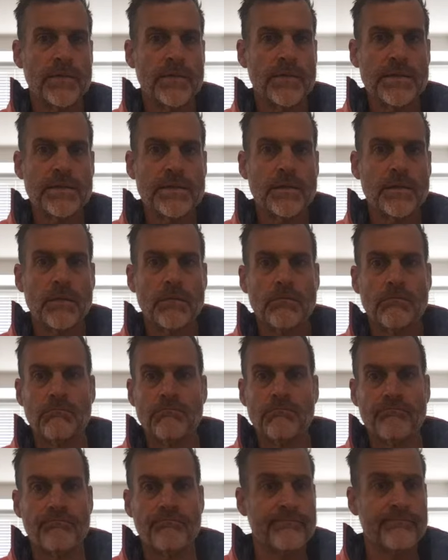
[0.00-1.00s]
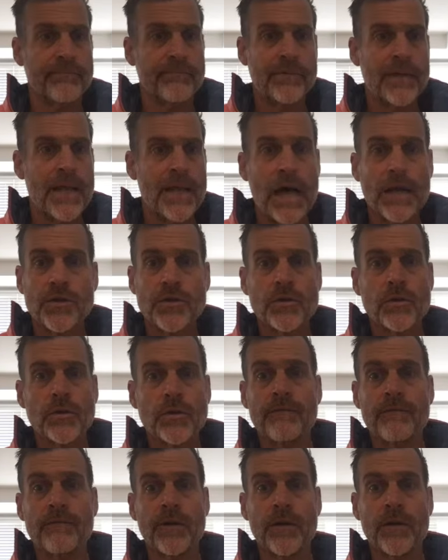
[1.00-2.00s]
decent, not too
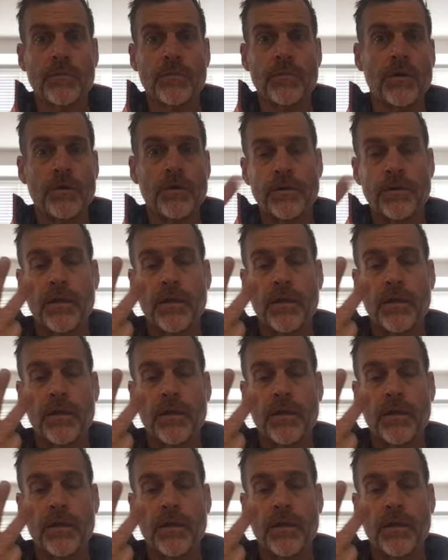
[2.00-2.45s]
configurable.